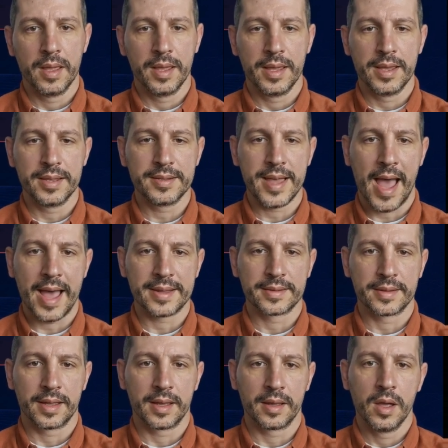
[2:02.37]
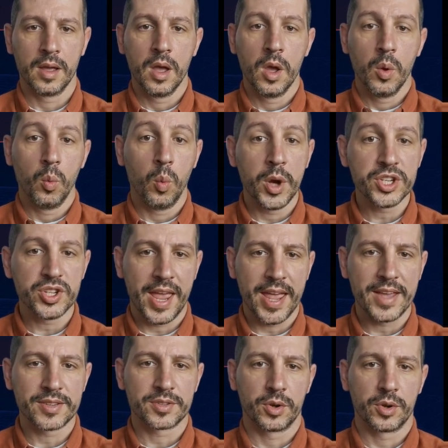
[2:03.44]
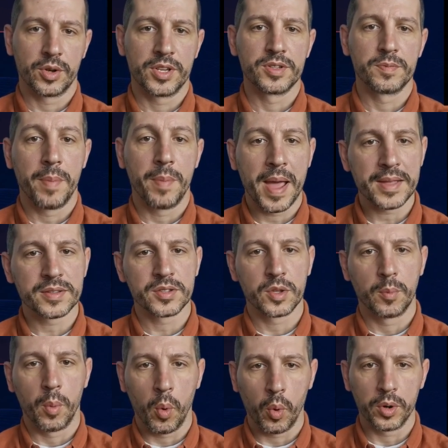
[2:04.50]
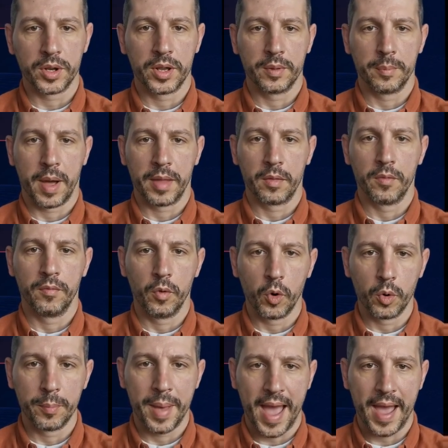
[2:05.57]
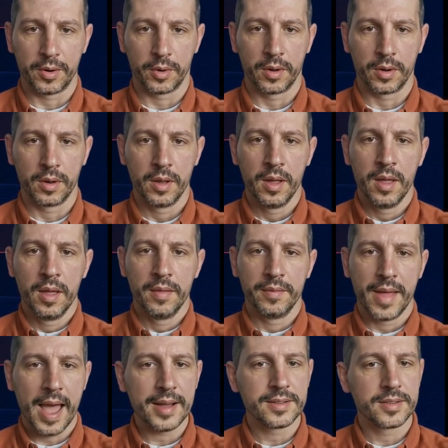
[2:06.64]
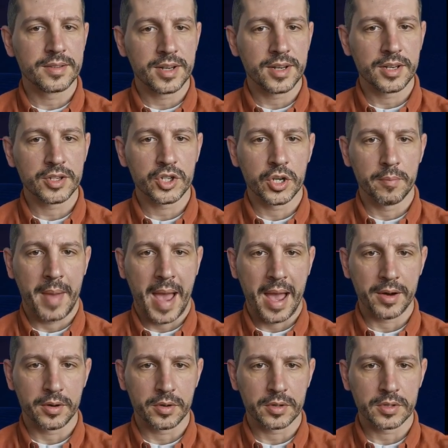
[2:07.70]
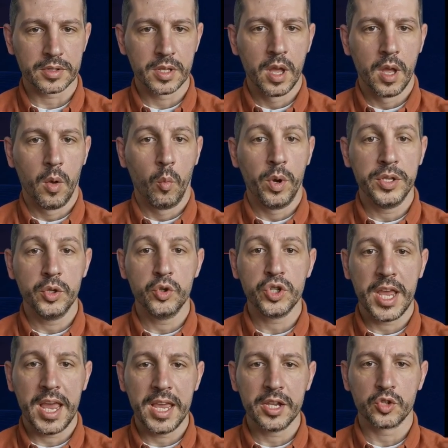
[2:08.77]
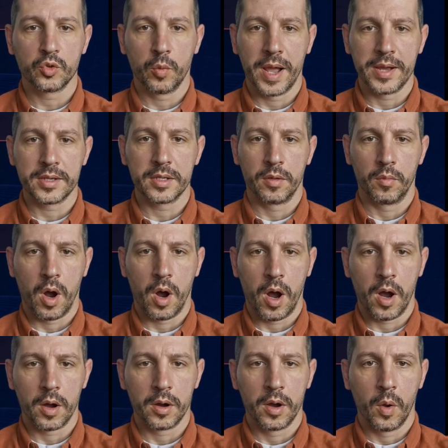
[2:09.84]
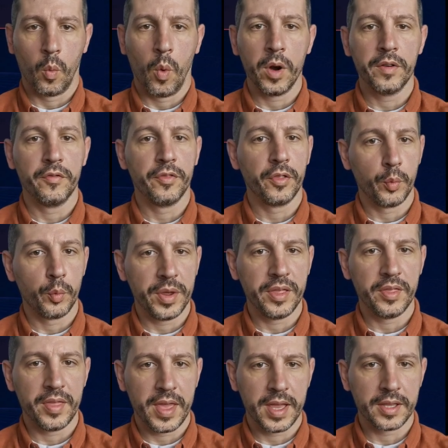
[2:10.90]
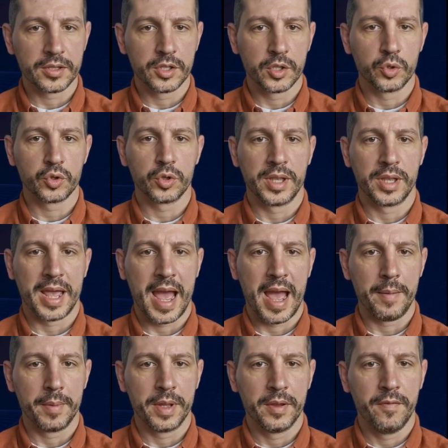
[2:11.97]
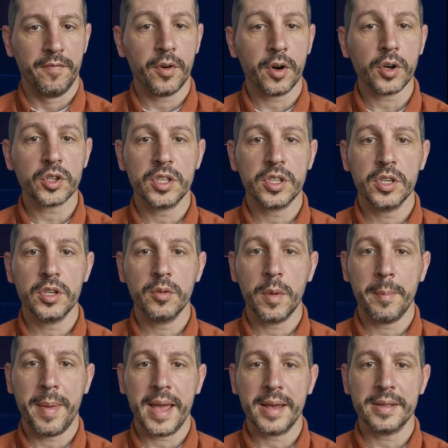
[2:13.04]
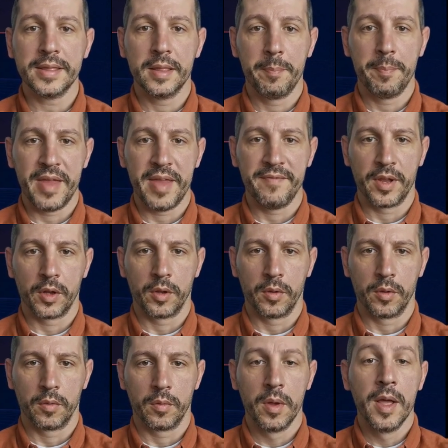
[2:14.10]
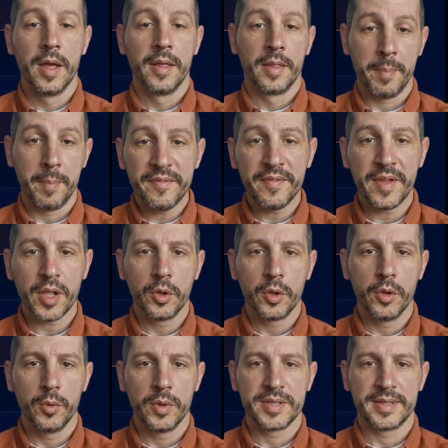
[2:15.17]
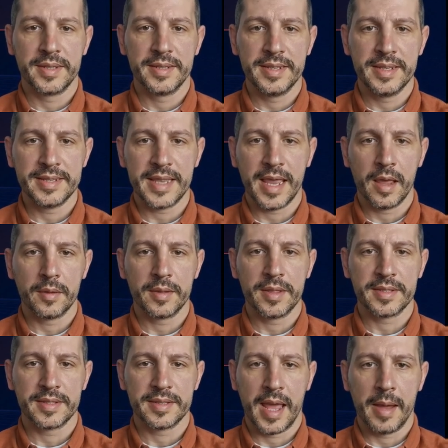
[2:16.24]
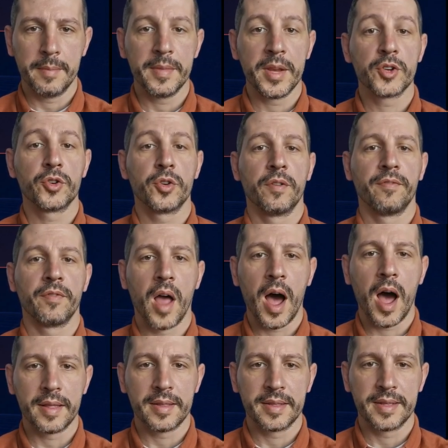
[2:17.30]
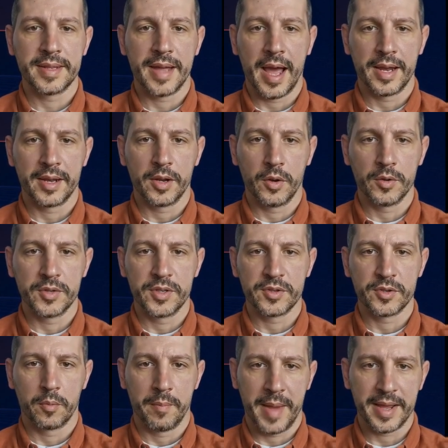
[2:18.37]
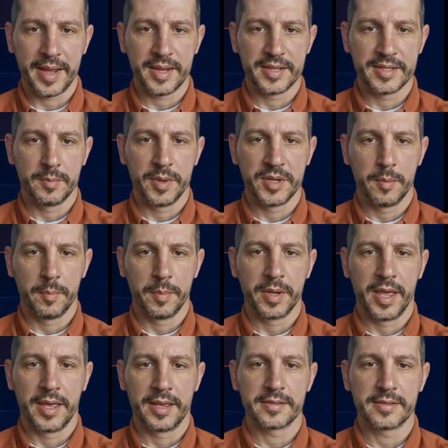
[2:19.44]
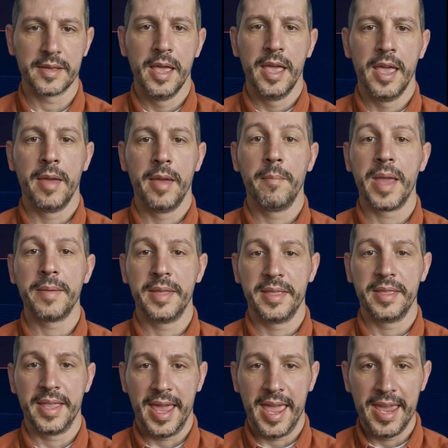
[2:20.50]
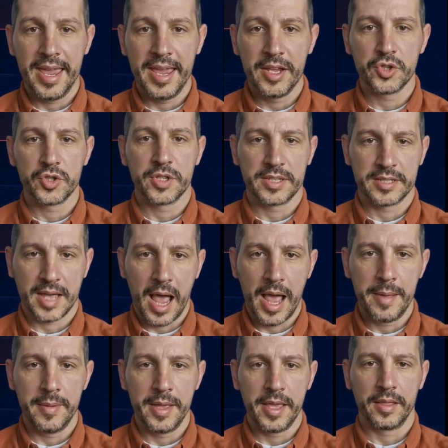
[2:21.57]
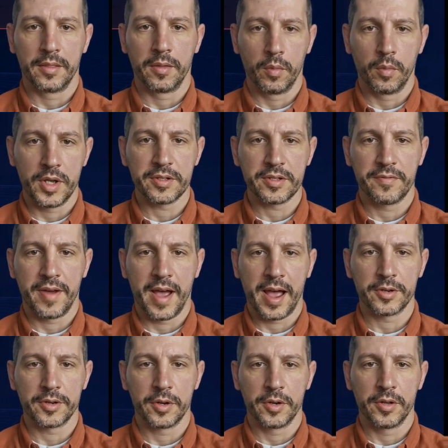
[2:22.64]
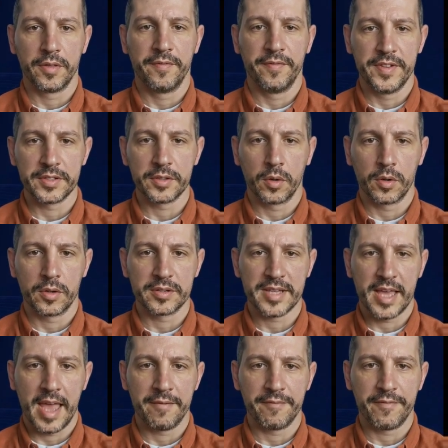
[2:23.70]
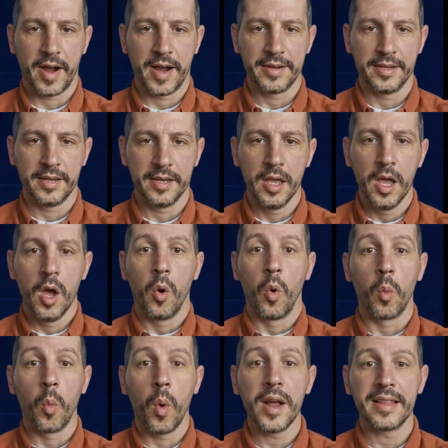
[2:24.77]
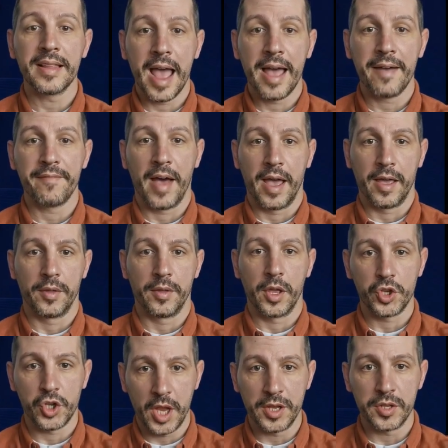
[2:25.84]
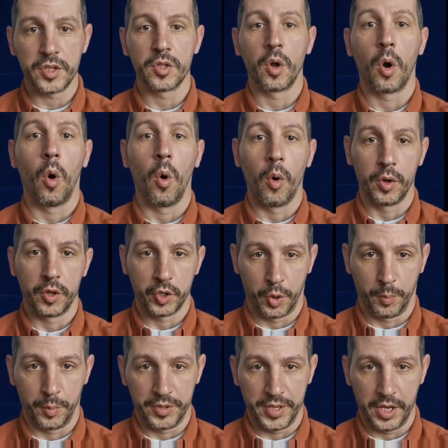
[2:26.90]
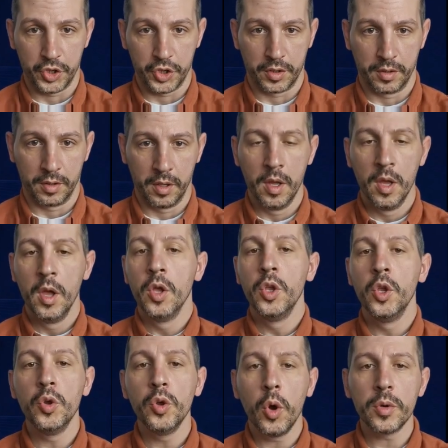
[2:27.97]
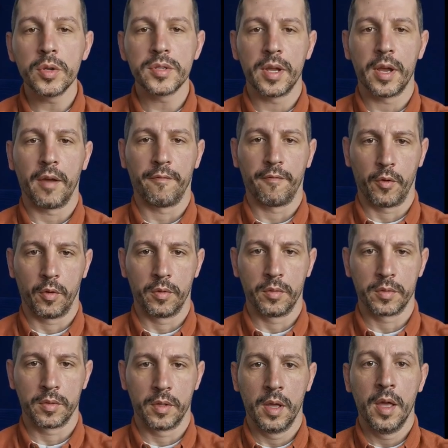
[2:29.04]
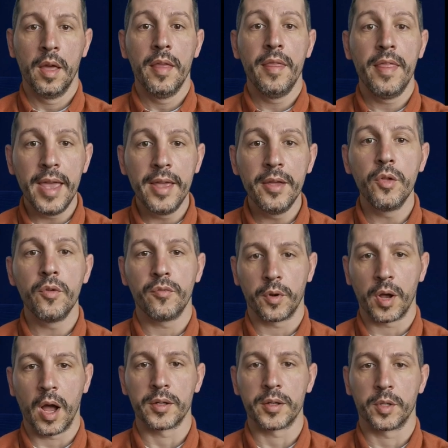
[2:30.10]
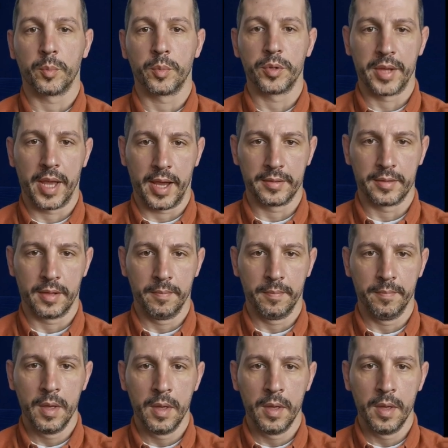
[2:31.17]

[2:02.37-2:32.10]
It is asking, which answer is best supported by the full pattern? That distinction matters. When you change right to wrong, one of three things usually happen. First, you abandon the pivot clue. The pivot clue is the detail in the stem that should have locked the diagnosis or mechanism into place. It might be the age, the timing, the risk factor, the physical exam finding, or one lab value that changes the whole interpretation. You noticed it at first, then you forgot to protect it.